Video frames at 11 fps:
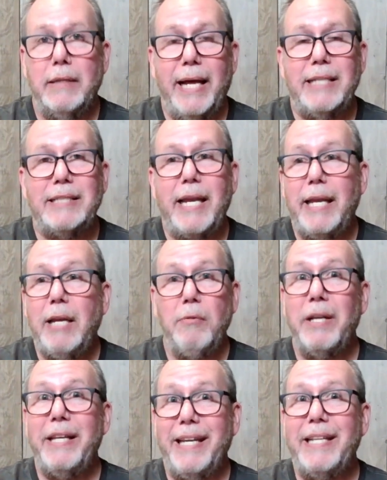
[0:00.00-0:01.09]
Let's say he
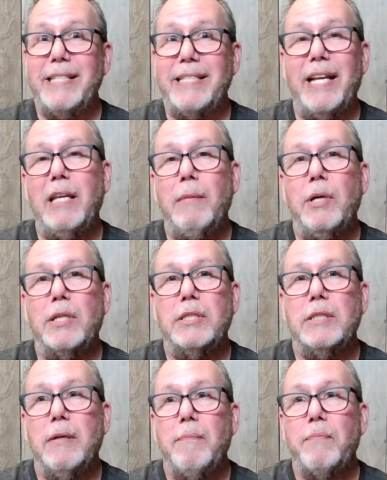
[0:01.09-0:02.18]
really is selling
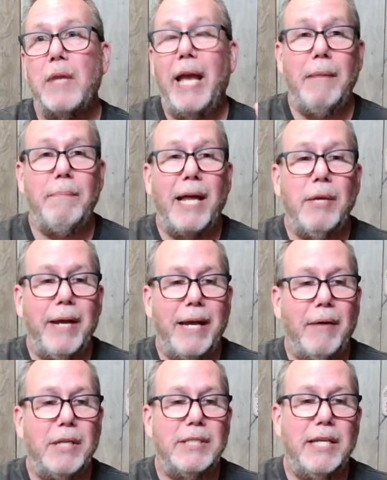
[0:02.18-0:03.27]
books. And by the way,
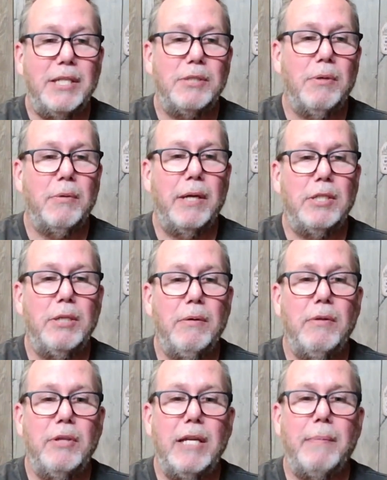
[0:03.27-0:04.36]
I want to say this real quick too.
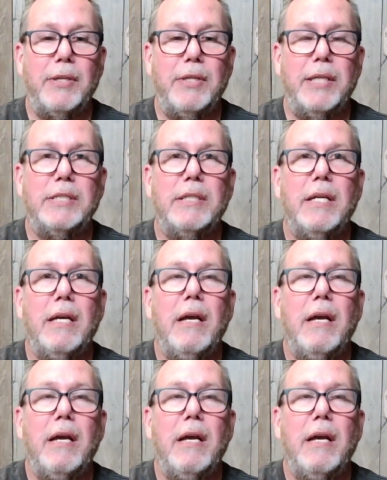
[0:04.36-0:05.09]
Think about this.